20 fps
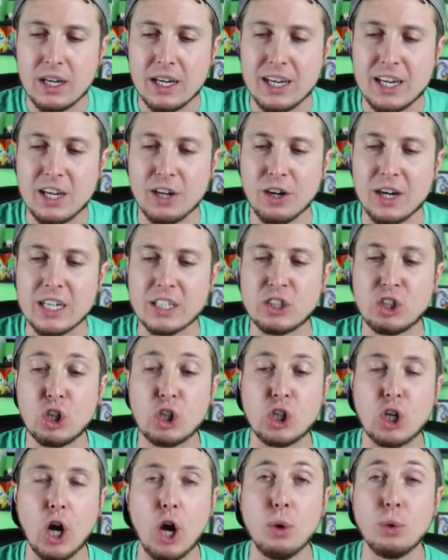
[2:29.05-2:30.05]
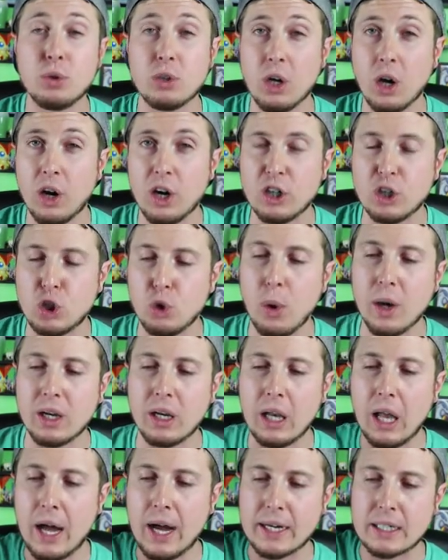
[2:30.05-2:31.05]
here is the code card to
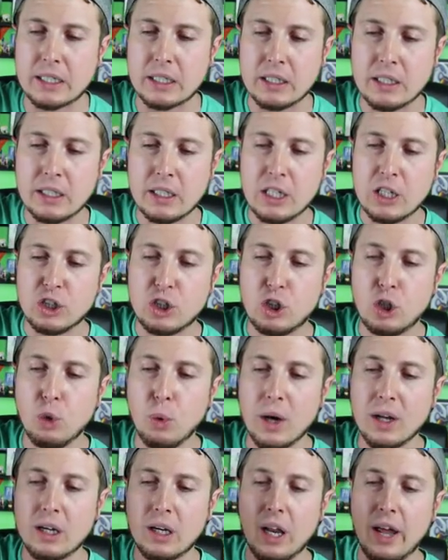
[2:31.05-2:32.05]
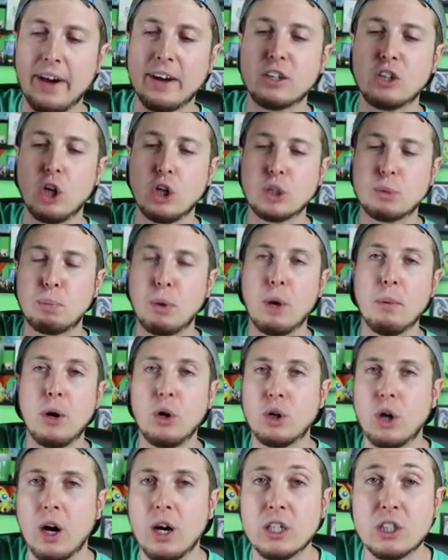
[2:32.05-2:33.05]
unlock, to unlock those
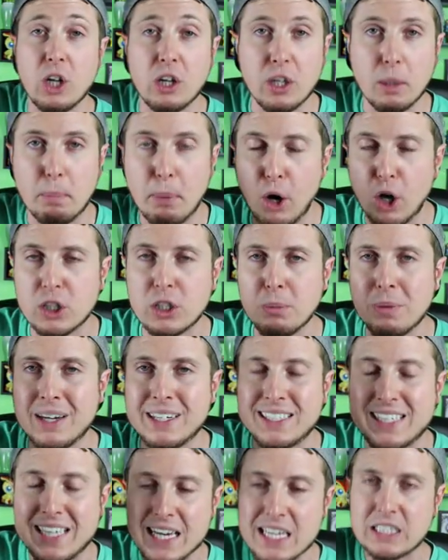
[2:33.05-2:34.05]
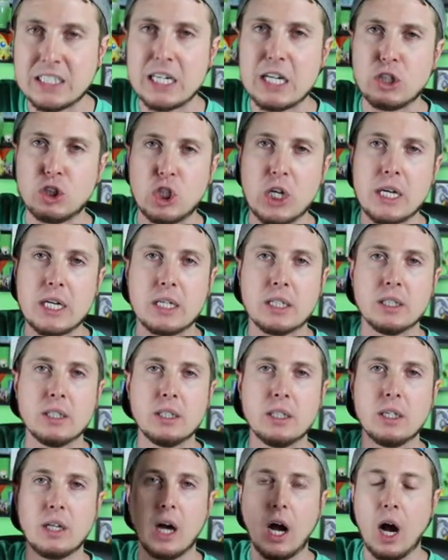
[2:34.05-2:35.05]
promo cards on the Pokemon T C G
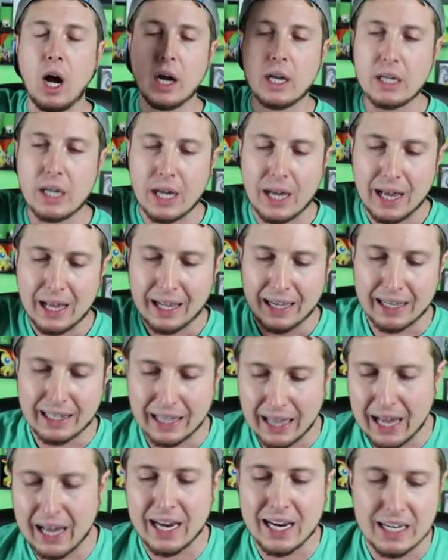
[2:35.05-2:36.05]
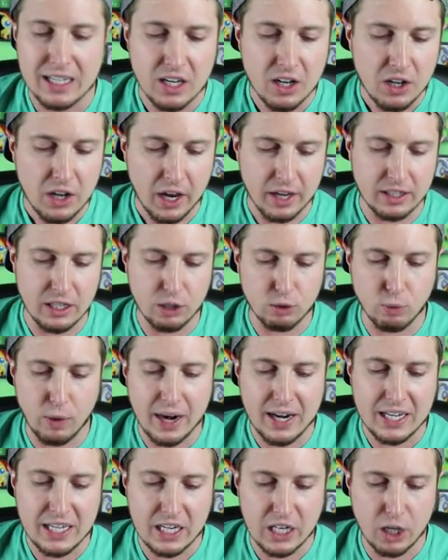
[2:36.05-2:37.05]
online. And then
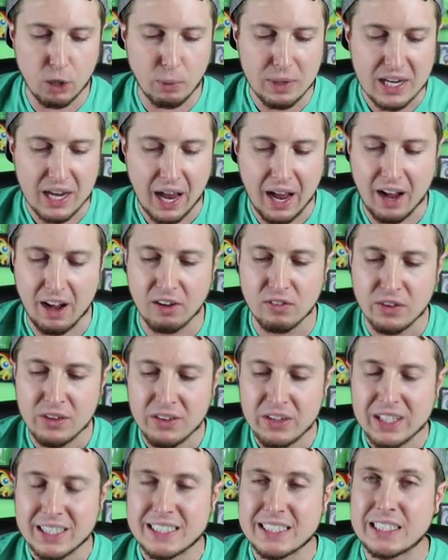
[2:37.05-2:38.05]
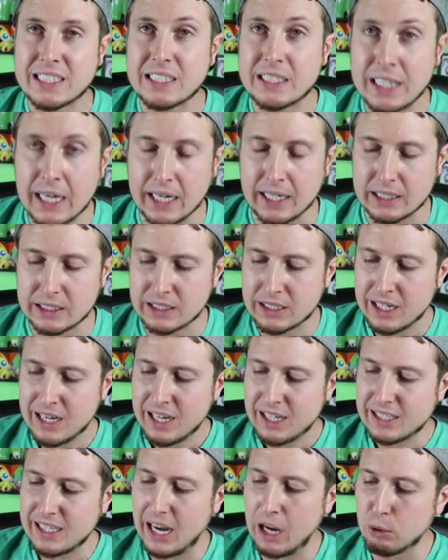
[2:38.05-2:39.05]
right here we have six,
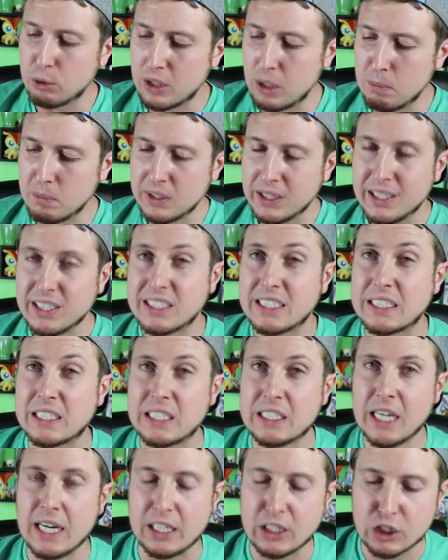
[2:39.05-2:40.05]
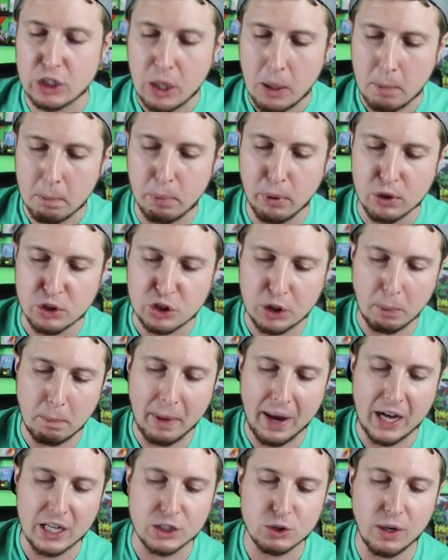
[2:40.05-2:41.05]
count them, six booster
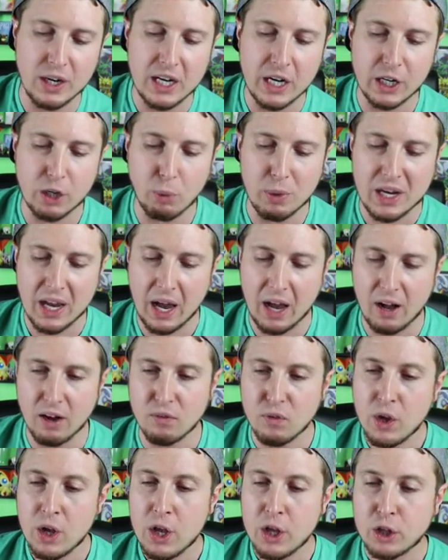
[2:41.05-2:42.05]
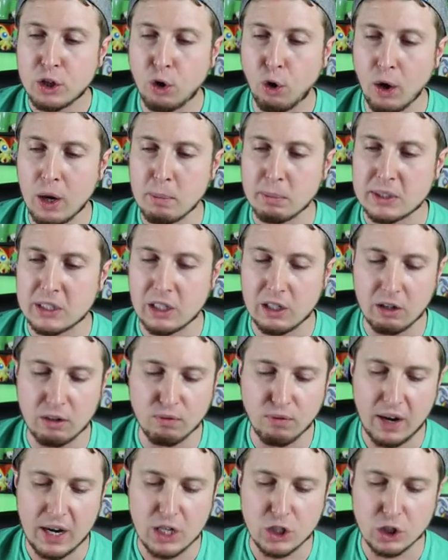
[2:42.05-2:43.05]
packs. Right here we have Crimson
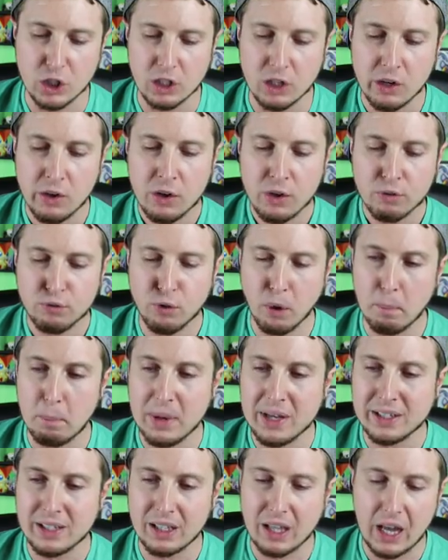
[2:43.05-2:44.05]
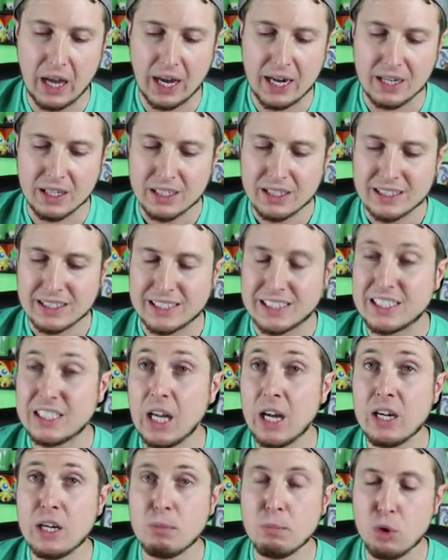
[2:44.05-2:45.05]
Invasion, Forbidden Light,
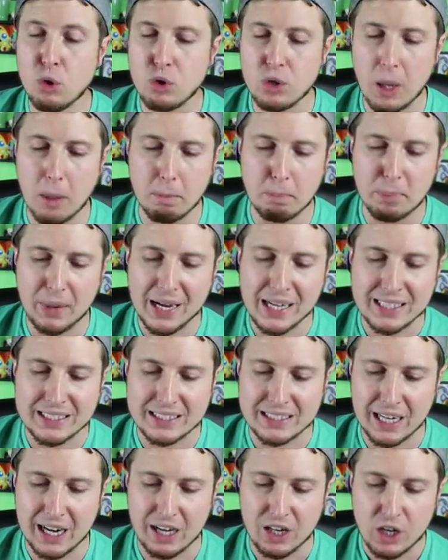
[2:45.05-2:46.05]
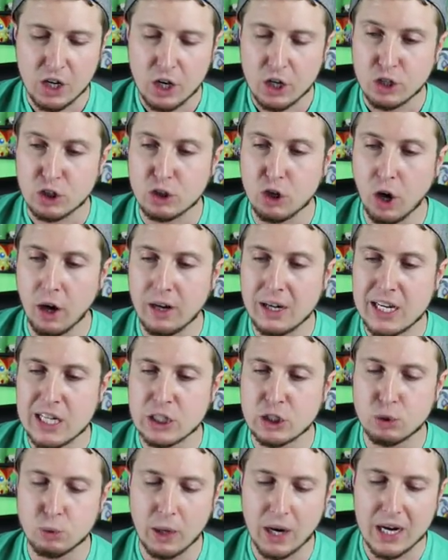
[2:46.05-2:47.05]
Sun and Moon base set,
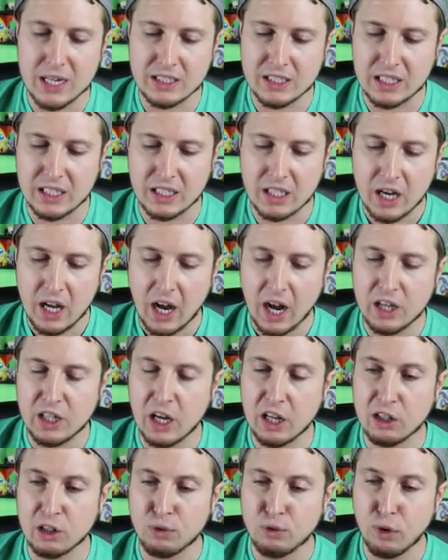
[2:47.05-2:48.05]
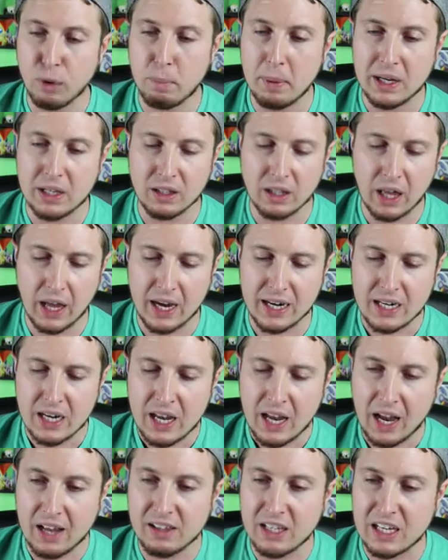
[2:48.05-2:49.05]
Guardians Rising, another Forbidden Light,
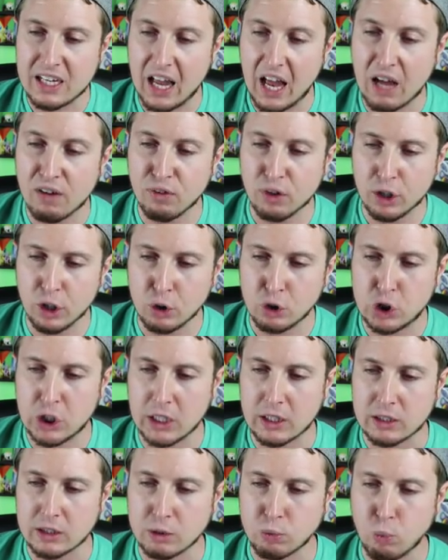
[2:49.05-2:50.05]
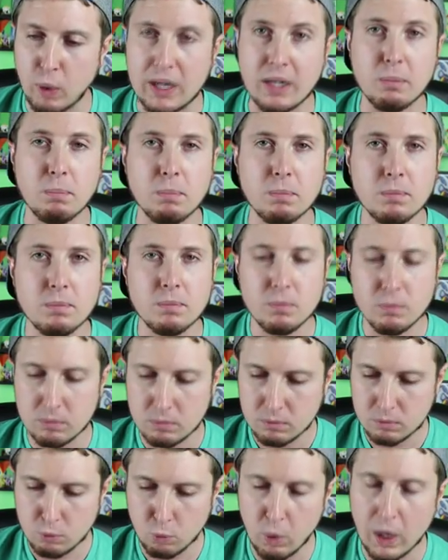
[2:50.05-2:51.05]
and then Evolutions. Wait a,
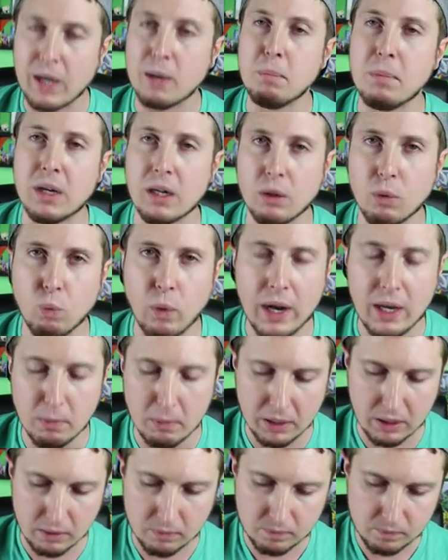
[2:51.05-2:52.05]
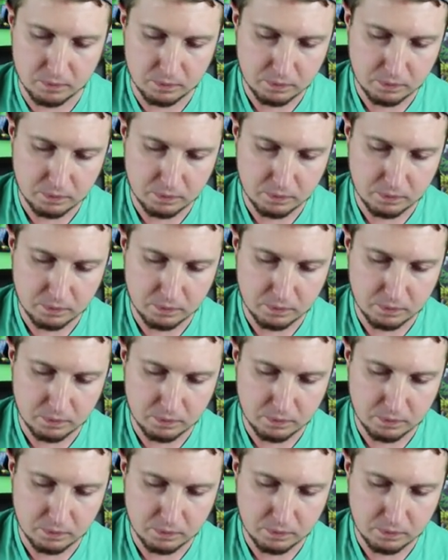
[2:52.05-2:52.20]
wait a minute, wait a minute.